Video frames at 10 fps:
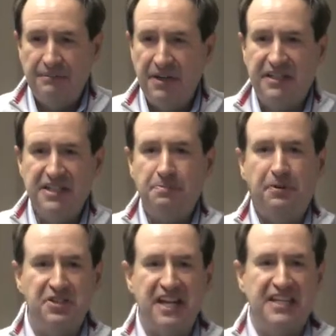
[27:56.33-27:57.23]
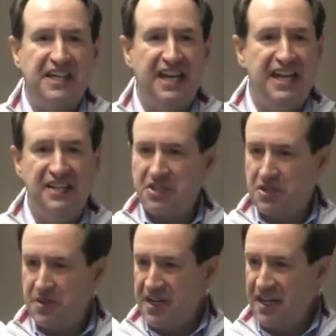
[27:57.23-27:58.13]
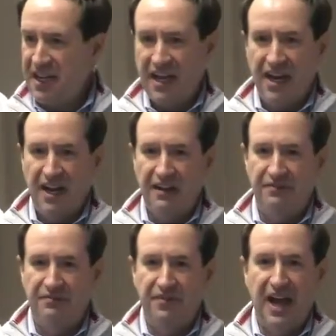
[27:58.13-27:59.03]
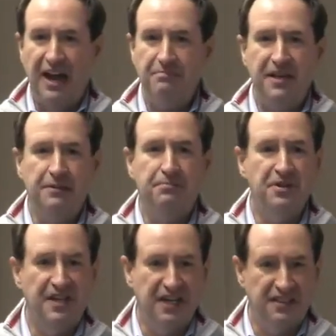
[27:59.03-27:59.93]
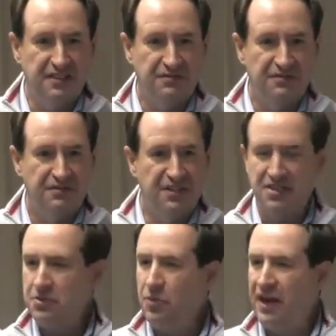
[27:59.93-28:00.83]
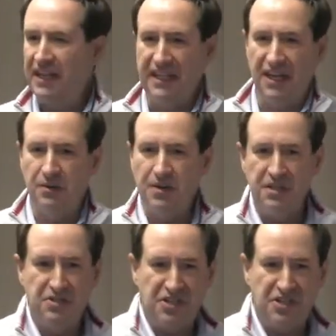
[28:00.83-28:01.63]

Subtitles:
But this person has a history of not being productive. Doesn't want to get a real